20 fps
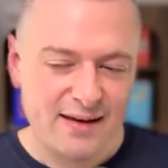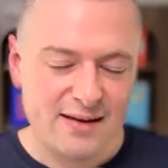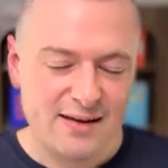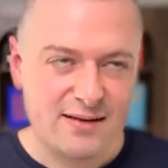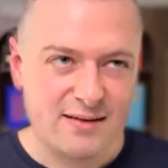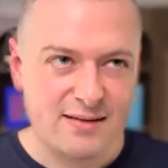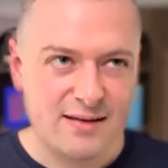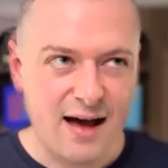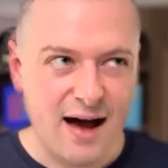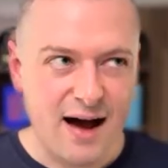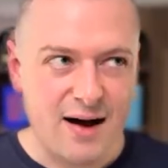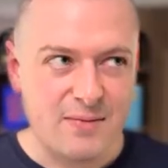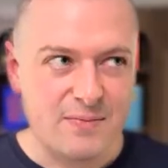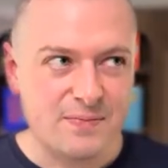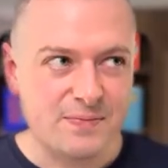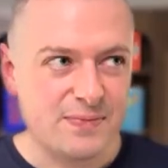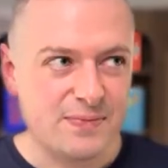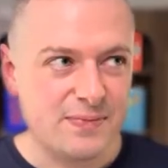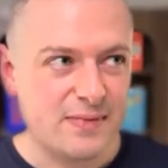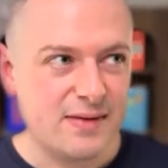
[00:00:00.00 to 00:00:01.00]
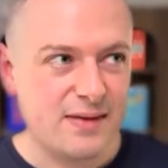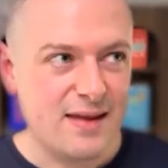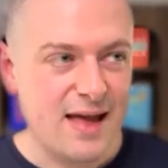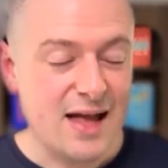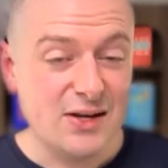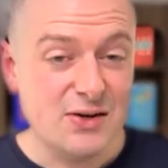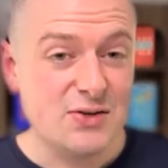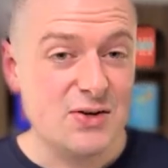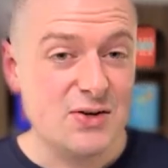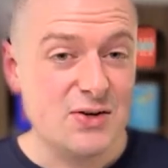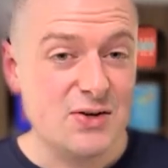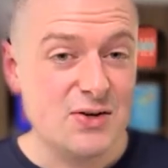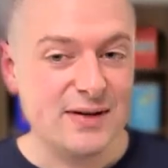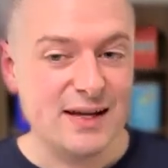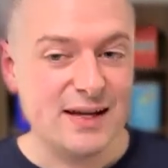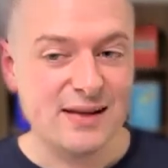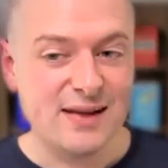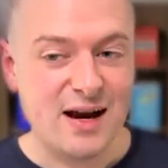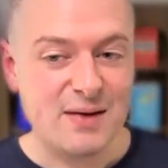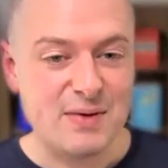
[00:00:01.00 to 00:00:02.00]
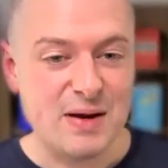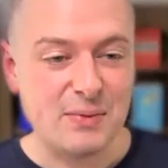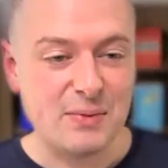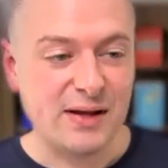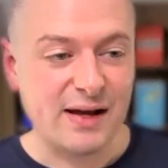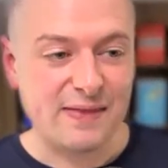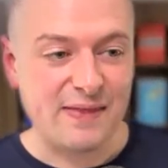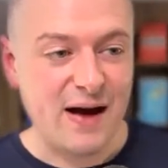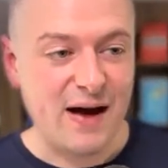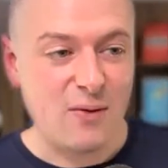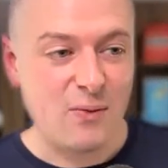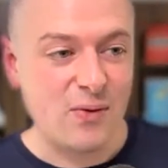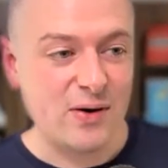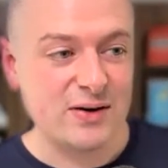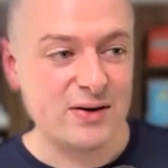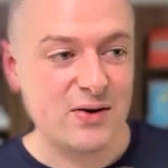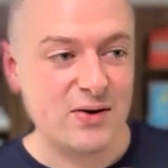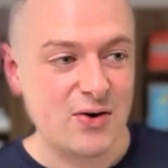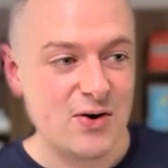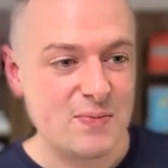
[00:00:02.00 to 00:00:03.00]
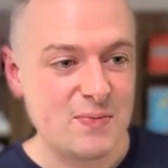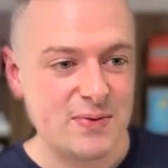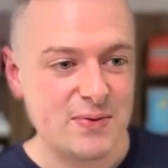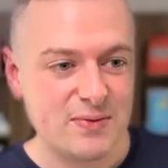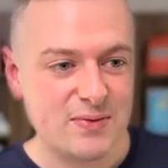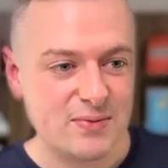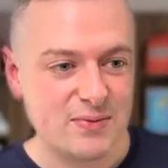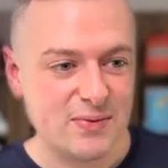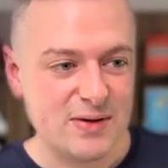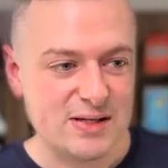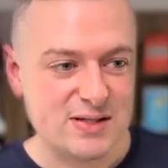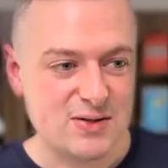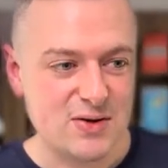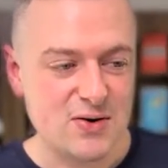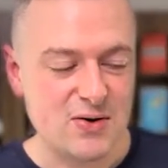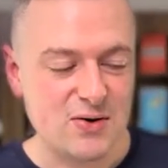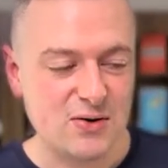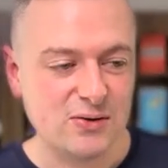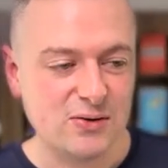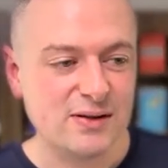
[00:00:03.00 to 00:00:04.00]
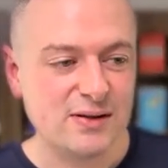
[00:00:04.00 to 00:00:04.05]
and you don't need a lot of people. Like that one group we sold,